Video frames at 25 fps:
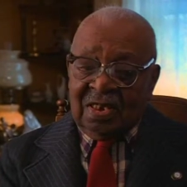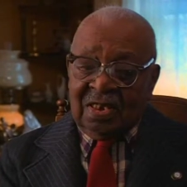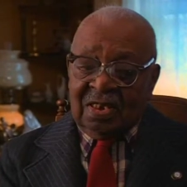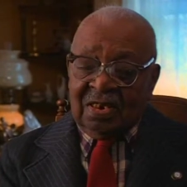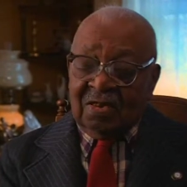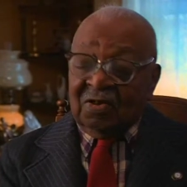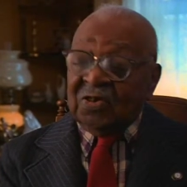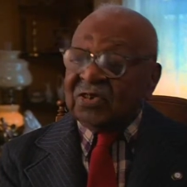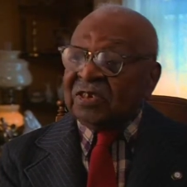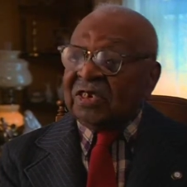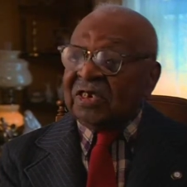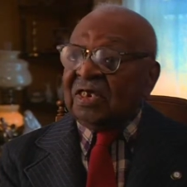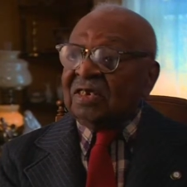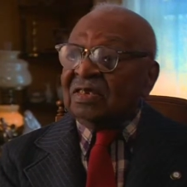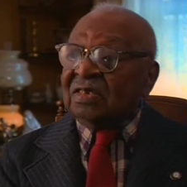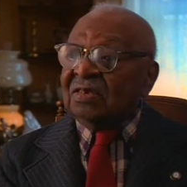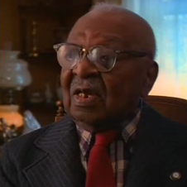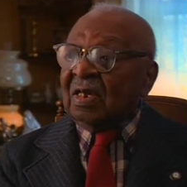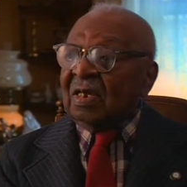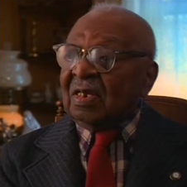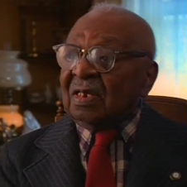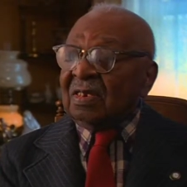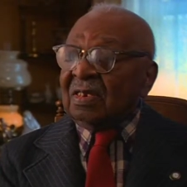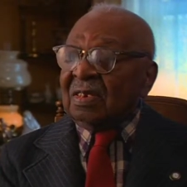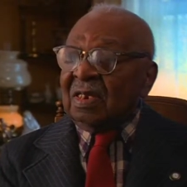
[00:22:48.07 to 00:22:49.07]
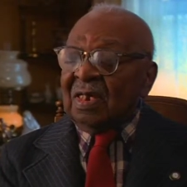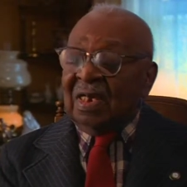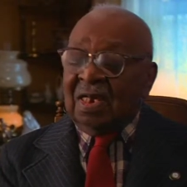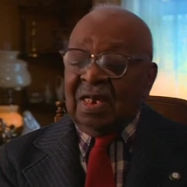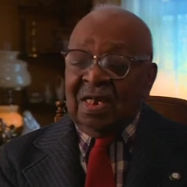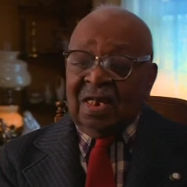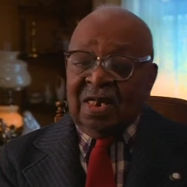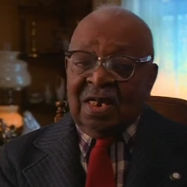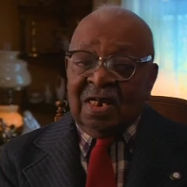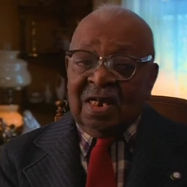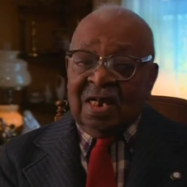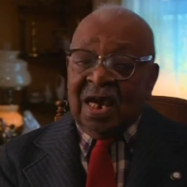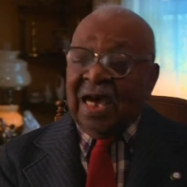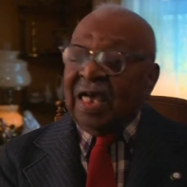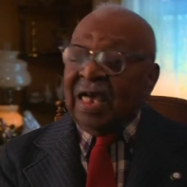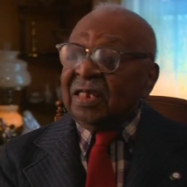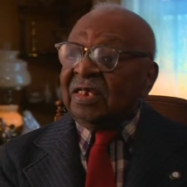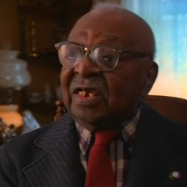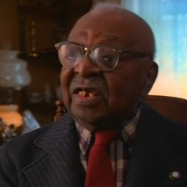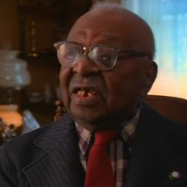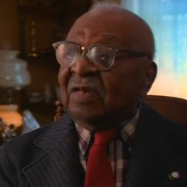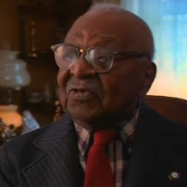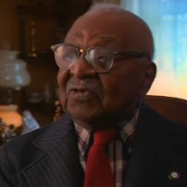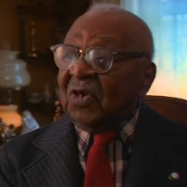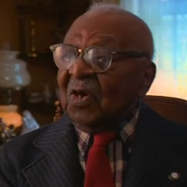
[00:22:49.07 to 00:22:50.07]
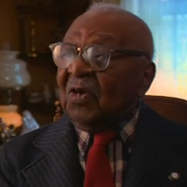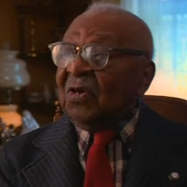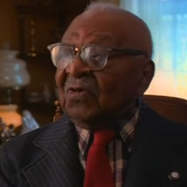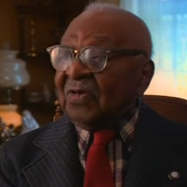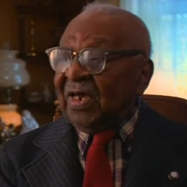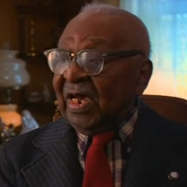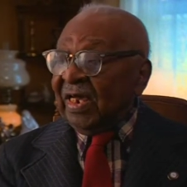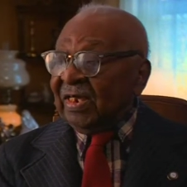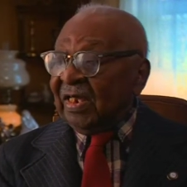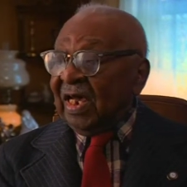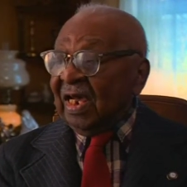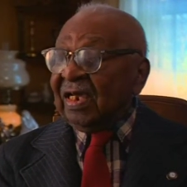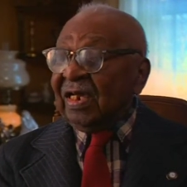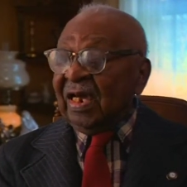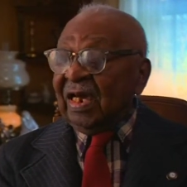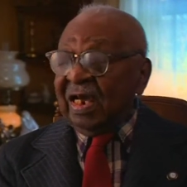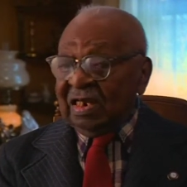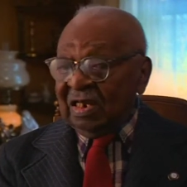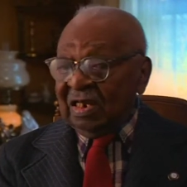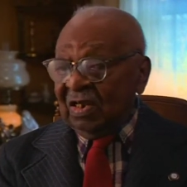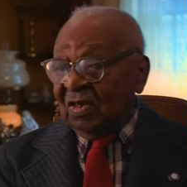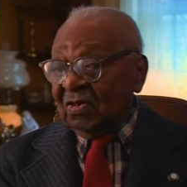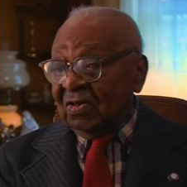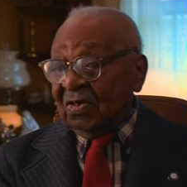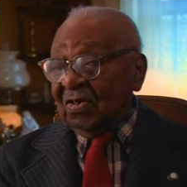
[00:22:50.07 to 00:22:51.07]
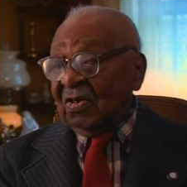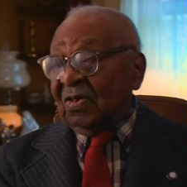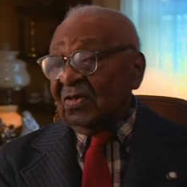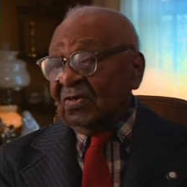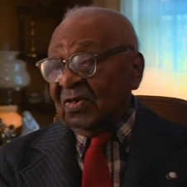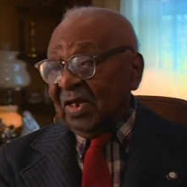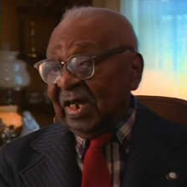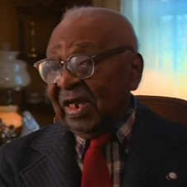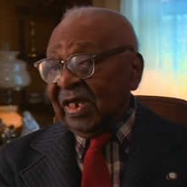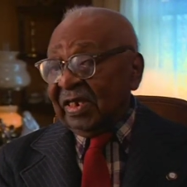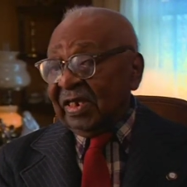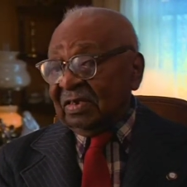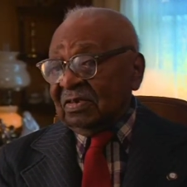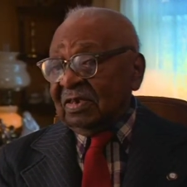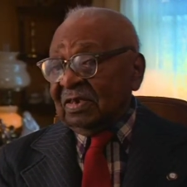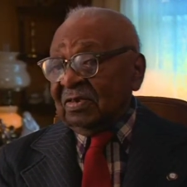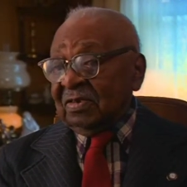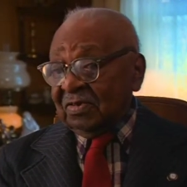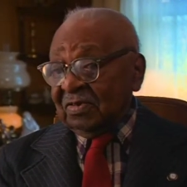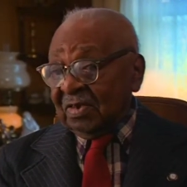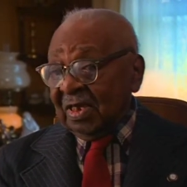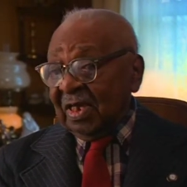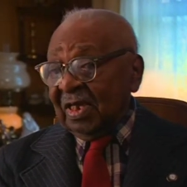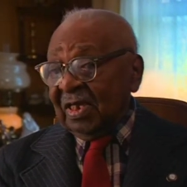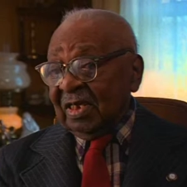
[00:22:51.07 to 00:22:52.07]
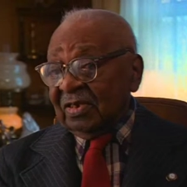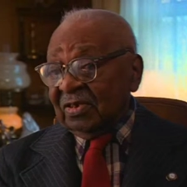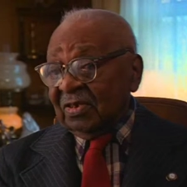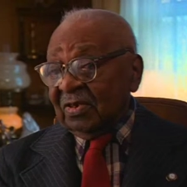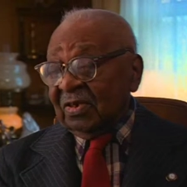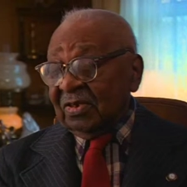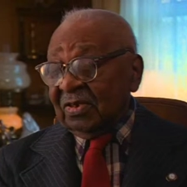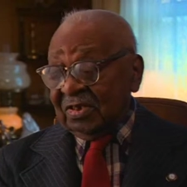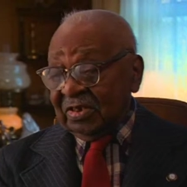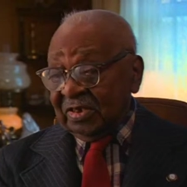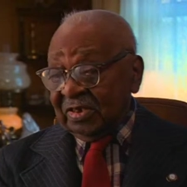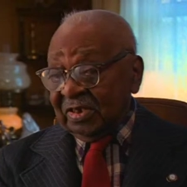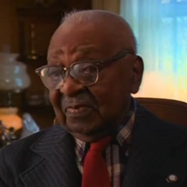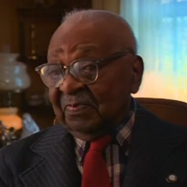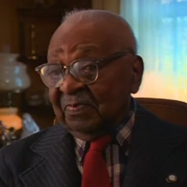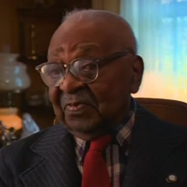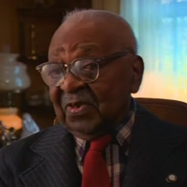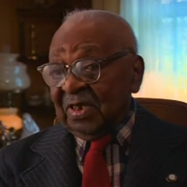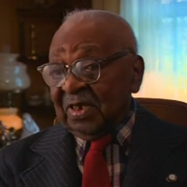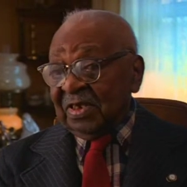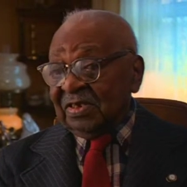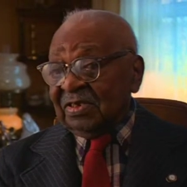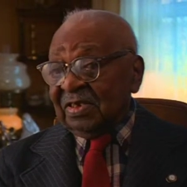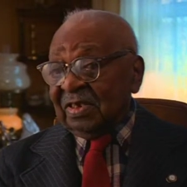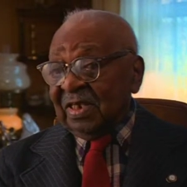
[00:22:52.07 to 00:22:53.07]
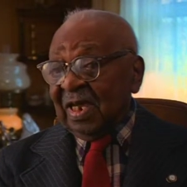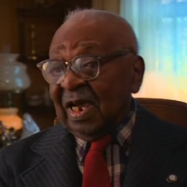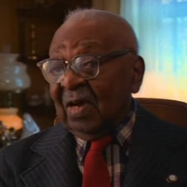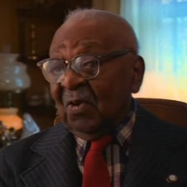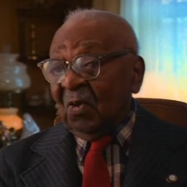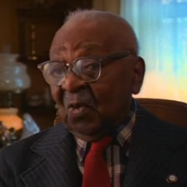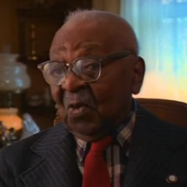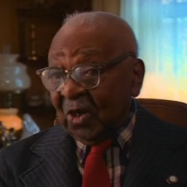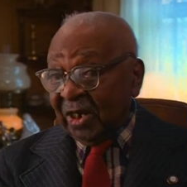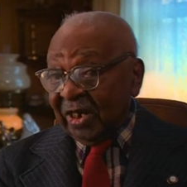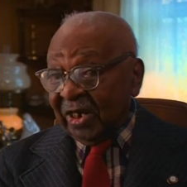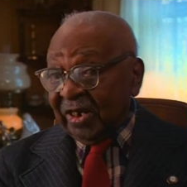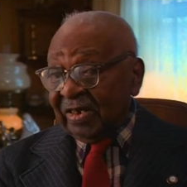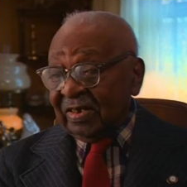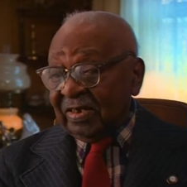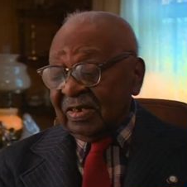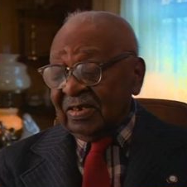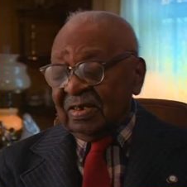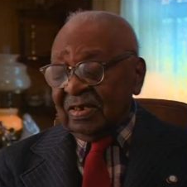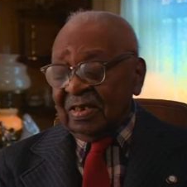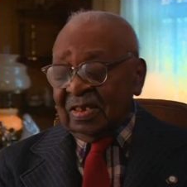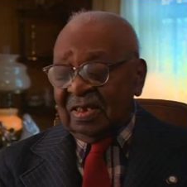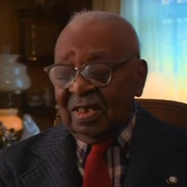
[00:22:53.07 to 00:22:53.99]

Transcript: Of course, it, I lived all right. I got along all right the, during the depression. I worked